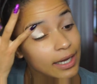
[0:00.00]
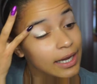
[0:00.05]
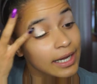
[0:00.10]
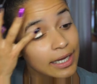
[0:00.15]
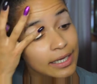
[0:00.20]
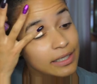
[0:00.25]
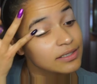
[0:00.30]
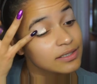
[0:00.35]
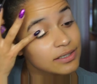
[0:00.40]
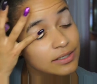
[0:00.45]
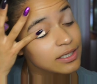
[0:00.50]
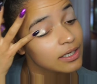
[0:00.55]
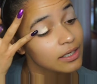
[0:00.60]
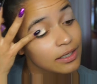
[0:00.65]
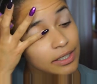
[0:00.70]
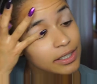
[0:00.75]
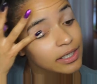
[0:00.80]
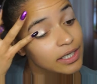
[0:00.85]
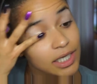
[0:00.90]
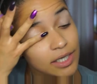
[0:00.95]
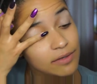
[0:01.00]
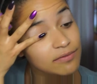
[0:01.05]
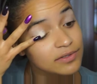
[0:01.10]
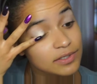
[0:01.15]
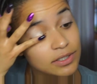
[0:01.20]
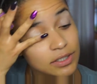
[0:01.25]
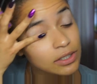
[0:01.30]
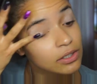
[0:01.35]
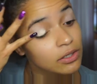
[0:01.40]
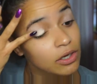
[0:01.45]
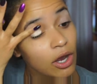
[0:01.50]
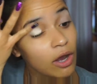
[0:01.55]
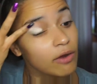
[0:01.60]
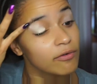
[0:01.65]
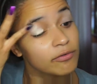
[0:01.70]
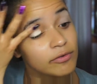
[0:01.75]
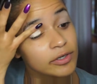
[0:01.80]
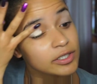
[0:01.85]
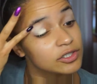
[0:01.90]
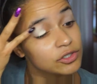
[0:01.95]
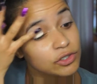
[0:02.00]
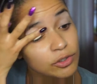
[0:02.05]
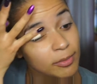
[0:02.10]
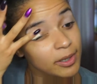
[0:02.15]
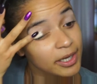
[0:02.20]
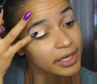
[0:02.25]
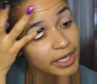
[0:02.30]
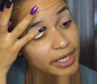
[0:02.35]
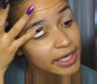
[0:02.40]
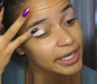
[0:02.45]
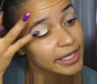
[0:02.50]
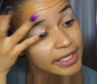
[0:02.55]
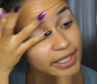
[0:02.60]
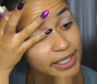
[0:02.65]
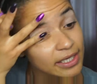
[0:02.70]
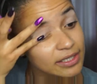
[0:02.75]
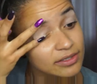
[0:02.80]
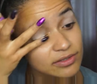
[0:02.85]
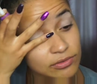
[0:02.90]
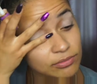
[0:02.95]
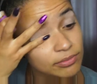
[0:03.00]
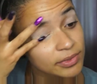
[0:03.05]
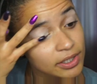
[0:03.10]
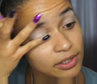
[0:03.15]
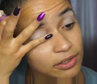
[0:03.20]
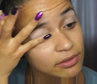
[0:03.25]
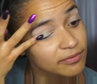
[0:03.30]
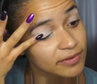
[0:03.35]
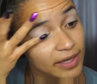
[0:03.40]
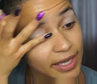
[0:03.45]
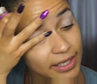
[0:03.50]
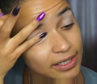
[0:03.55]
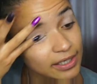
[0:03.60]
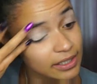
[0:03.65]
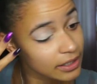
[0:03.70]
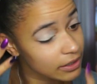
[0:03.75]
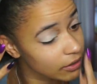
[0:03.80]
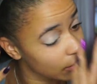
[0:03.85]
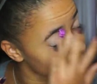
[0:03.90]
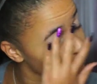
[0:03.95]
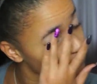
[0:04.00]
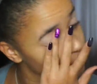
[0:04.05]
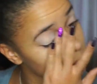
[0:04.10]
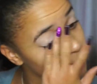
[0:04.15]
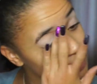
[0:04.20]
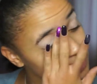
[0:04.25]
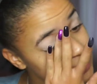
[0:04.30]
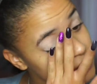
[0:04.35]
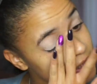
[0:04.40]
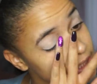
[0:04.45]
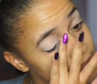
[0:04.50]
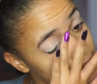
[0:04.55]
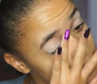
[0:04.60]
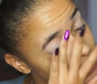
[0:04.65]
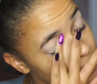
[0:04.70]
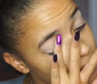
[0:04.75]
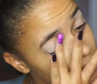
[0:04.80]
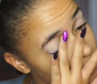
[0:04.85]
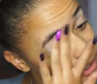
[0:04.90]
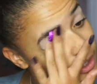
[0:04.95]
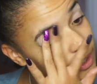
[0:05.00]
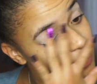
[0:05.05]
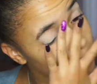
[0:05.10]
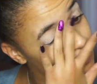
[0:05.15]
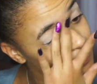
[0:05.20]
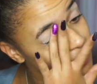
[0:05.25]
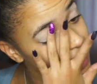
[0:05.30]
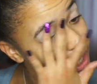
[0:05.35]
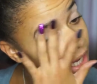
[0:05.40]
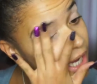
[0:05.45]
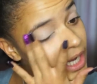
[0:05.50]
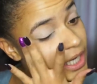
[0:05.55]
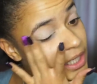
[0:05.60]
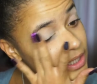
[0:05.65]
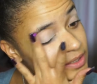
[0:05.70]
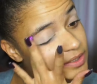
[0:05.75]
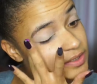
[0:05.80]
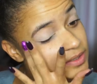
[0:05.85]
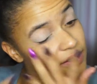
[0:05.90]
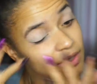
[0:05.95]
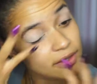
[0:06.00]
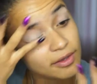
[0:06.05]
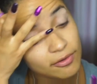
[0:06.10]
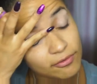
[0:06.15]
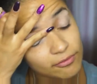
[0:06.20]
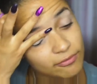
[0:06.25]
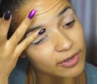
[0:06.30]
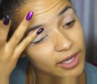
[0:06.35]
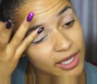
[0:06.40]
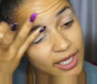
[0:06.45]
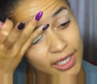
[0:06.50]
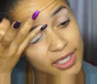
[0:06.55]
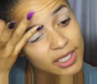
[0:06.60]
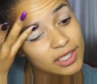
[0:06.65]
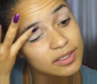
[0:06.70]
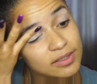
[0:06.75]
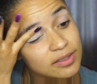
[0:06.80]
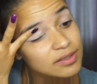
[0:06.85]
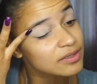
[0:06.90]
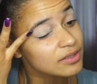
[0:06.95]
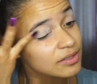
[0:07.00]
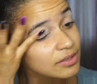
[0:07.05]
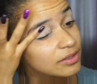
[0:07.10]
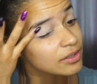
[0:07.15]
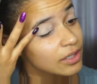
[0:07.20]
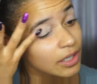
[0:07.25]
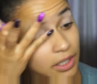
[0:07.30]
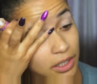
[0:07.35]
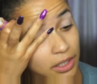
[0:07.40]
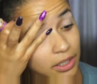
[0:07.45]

and gives coverage to my eye, gets rid of any unwanted marks, veins